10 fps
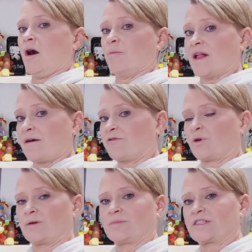
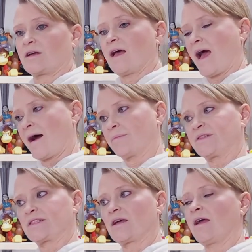platforms,
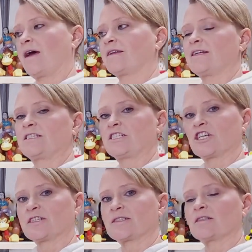apps, and I
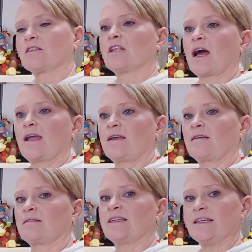just
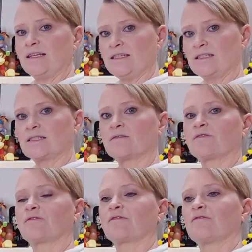like the ease
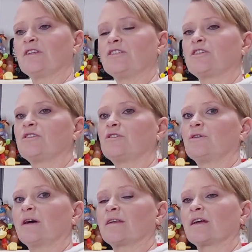of
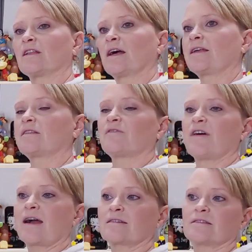Vendoo, and I like the
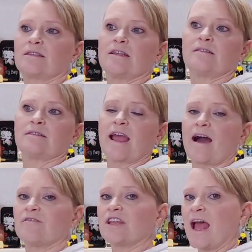fact that they
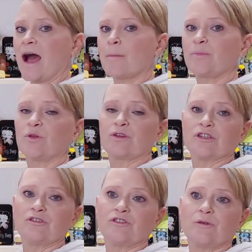have an app. You
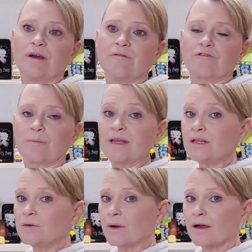can do it from
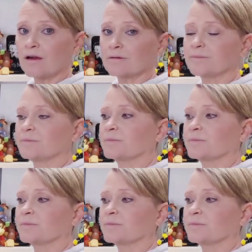anywhere.